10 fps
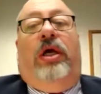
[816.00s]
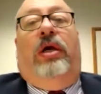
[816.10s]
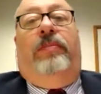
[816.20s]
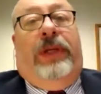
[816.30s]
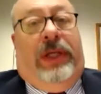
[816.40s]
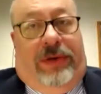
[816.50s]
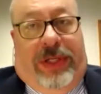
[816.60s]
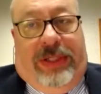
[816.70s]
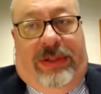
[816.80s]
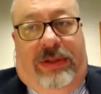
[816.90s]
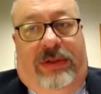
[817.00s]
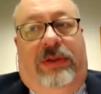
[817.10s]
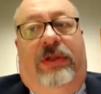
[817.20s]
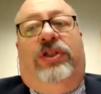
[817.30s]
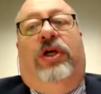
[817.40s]
period.
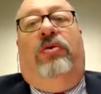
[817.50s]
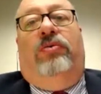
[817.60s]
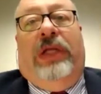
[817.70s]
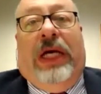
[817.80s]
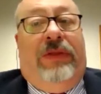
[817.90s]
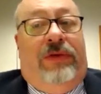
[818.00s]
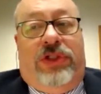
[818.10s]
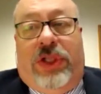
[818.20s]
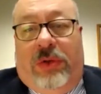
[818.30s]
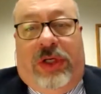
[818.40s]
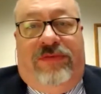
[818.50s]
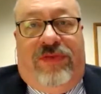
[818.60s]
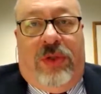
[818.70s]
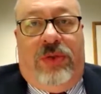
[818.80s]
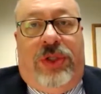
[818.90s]
So now there's no
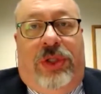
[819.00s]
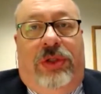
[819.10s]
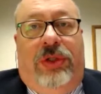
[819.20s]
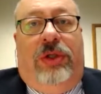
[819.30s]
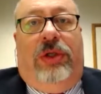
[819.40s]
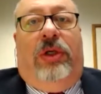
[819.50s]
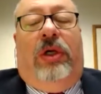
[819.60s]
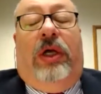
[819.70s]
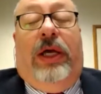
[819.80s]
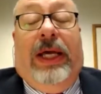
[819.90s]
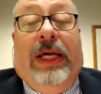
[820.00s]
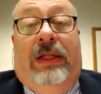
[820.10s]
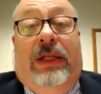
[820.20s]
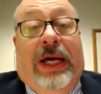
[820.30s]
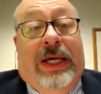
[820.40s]
confusion.
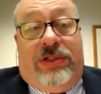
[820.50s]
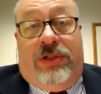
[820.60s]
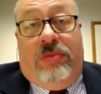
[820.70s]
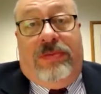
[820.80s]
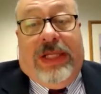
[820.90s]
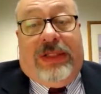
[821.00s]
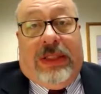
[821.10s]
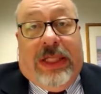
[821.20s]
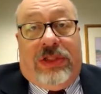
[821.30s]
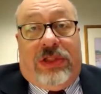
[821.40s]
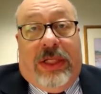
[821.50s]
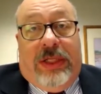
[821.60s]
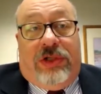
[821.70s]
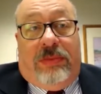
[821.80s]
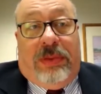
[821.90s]
And I assume that the
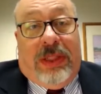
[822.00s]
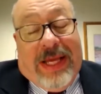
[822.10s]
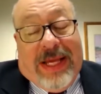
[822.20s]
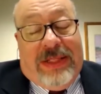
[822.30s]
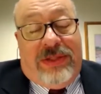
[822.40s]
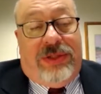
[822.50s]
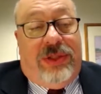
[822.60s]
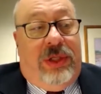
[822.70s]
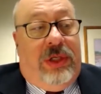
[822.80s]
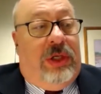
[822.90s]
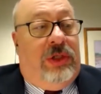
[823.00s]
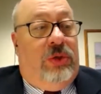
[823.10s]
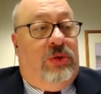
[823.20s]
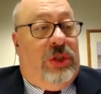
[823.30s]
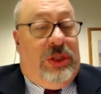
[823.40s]
legislature plans to
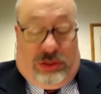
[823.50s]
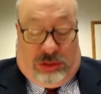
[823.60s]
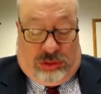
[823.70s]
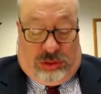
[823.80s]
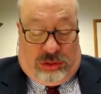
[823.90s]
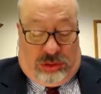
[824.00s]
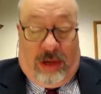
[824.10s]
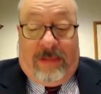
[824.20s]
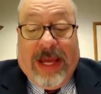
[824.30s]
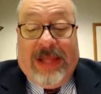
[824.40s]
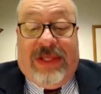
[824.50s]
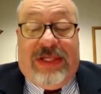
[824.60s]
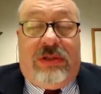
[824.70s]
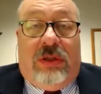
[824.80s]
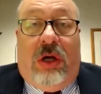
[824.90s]
just amend
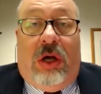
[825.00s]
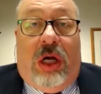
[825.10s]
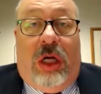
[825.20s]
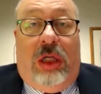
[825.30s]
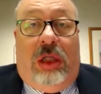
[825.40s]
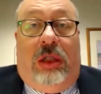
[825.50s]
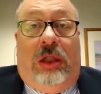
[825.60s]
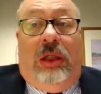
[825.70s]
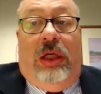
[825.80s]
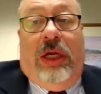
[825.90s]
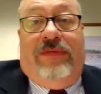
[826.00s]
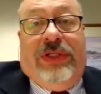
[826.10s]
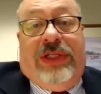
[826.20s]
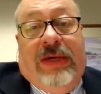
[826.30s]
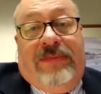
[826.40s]
this law every
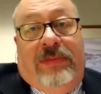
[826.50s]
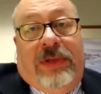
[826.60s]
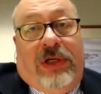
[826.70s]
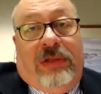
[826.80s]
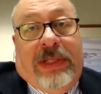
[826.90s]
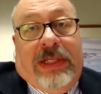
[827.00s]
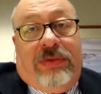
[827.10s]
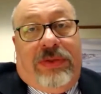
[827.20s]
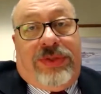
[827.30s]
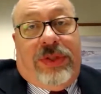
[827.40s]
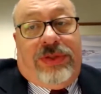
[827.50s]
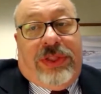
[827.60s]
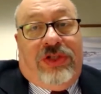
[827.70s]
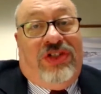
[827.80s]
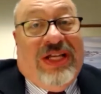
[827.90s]
time the American Medical
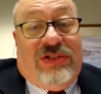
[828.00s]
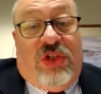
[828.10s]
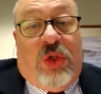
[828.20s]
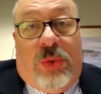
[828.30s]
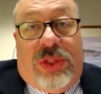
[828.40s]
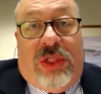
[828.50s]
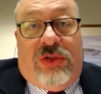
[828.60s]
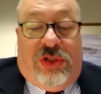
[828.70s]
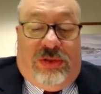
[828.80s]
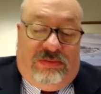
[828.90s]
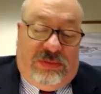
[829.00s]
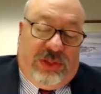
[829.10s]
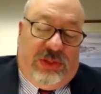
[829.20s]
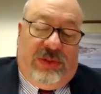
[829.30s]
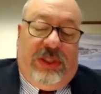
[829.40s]
Association has a new edition.
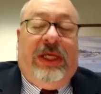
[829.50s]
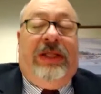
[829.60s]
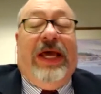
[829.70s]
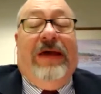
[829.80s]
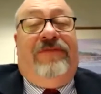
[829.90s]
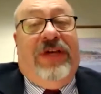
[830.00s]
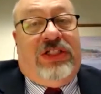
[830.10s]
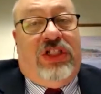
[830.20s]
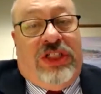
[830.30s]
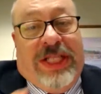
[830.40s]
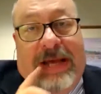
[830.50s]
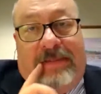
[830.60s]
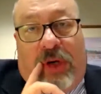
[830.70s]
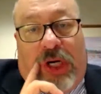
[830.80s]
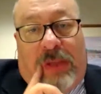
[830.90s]
So that fixes that problem.